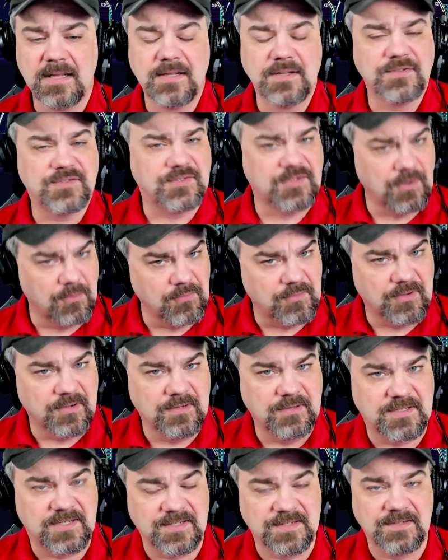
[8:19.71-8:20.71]
So
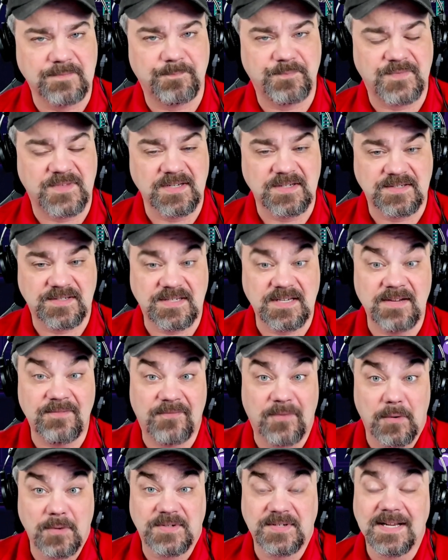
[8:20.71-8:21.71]
good to, to see
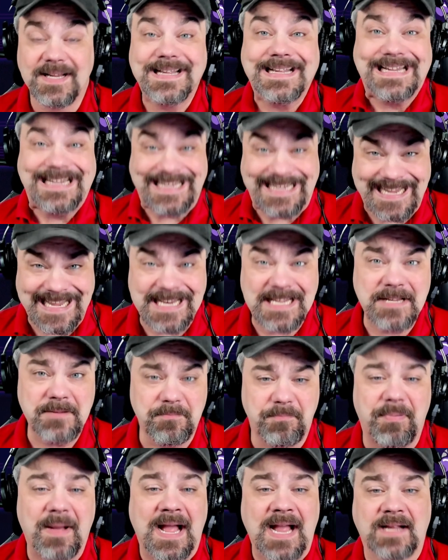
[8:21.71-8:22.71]
folks getting
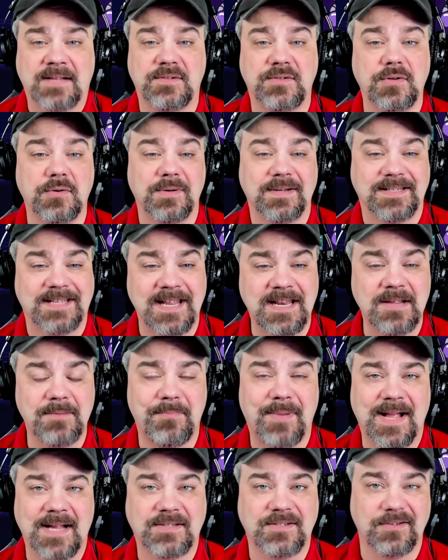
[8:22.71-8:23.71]
back to it, getting
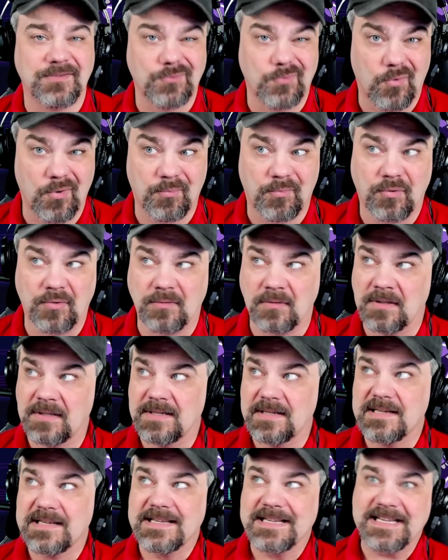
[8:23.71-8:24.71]
back to normal
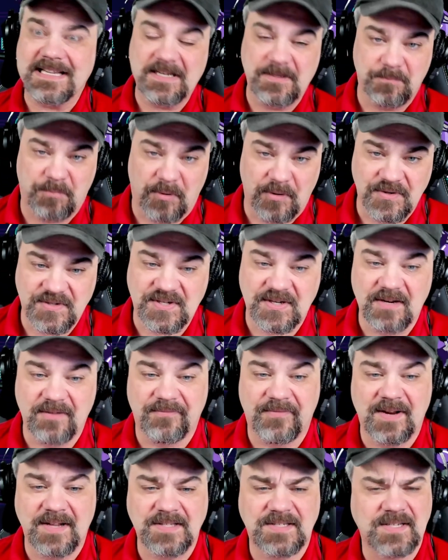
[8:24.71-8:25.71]
in person
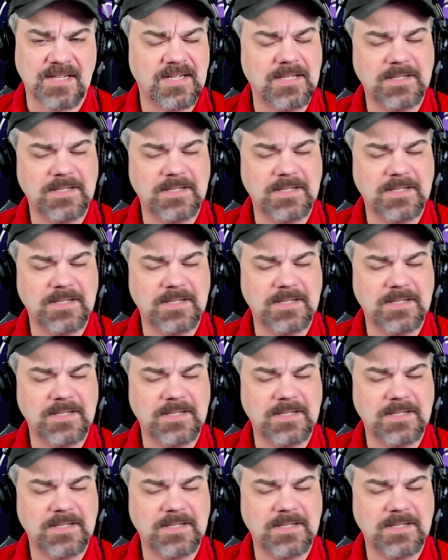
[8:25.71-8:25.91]
events.